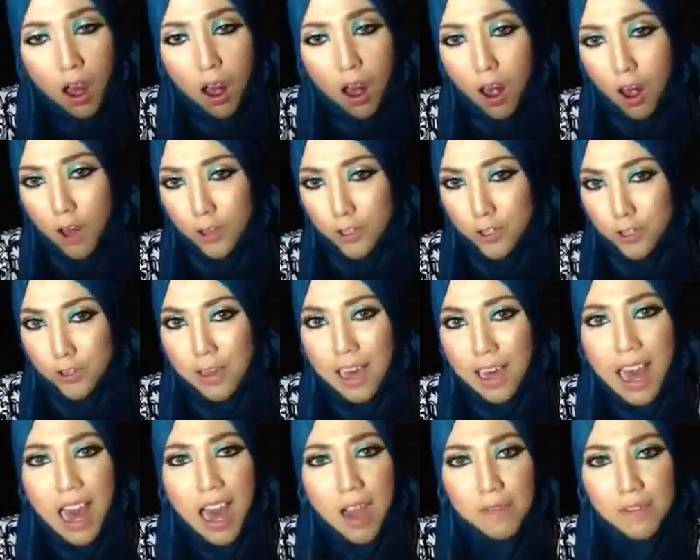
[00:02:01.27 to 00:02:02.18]
All you
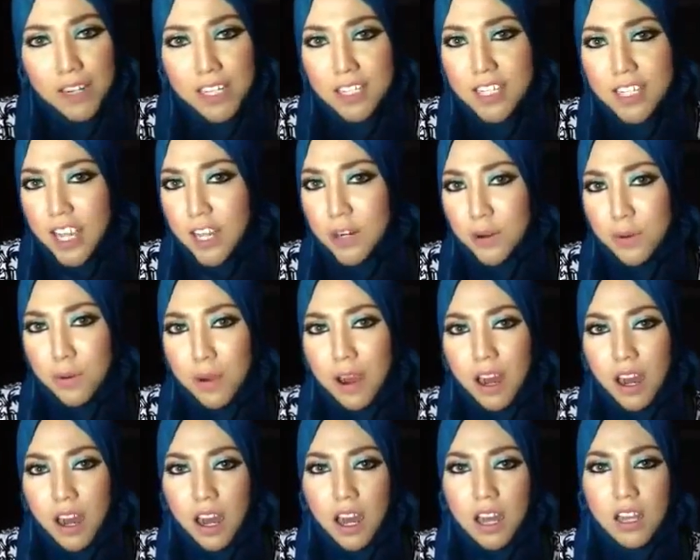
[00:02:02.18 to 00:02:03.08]
ever did
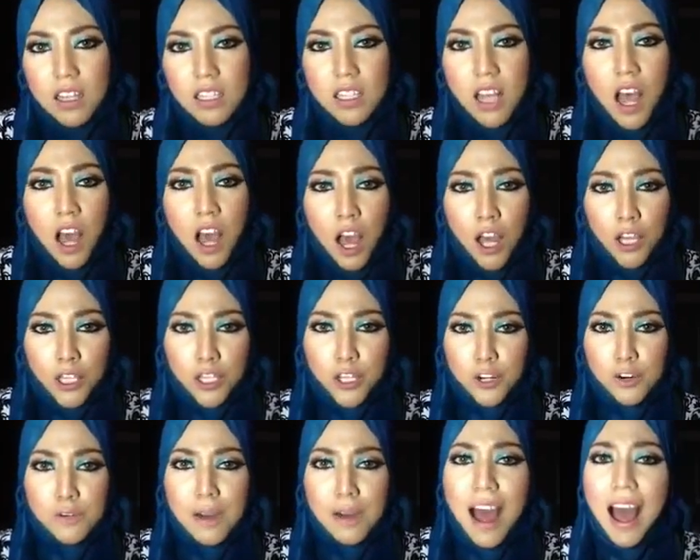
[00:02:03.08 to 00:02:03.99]
was
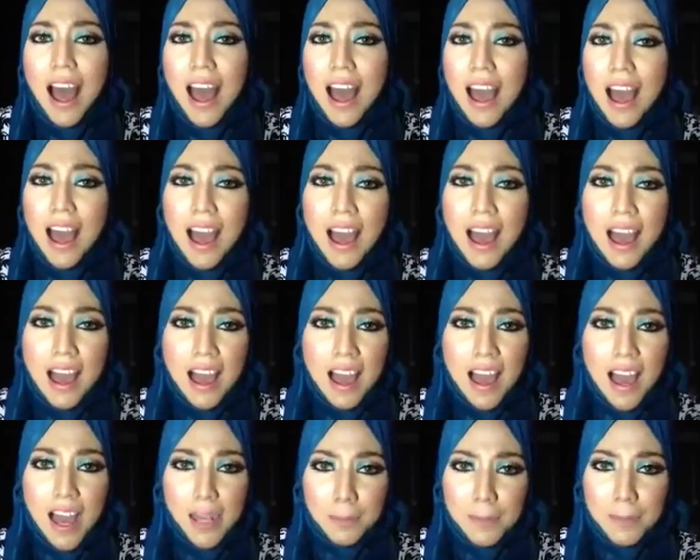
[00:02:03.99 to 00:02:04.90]
you
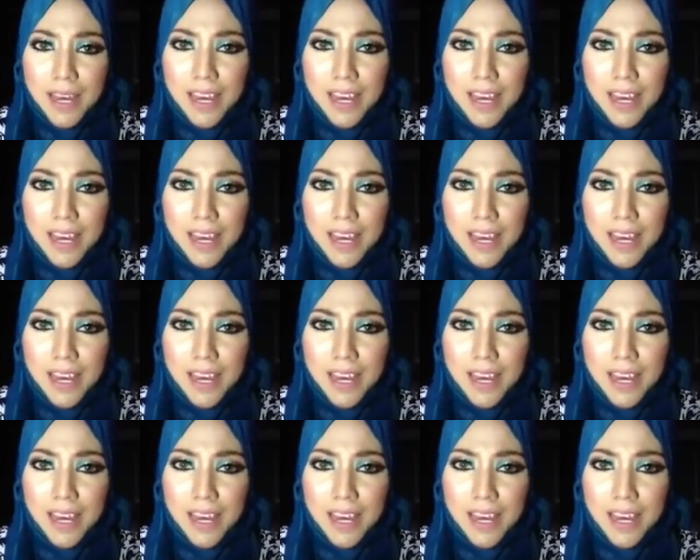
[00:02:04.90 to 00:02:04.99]
wrecked